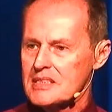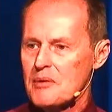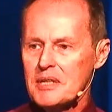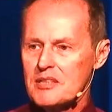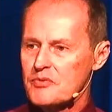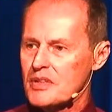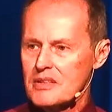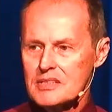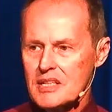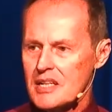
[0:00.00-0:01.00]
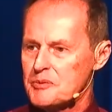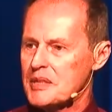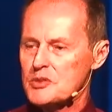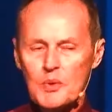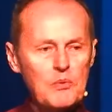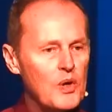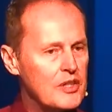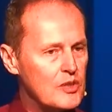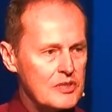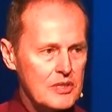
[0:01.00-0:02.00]
I'll be at the front of the stage because we
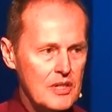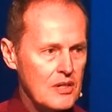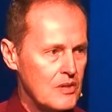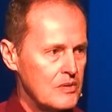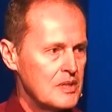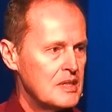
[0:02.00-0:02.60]
want you to know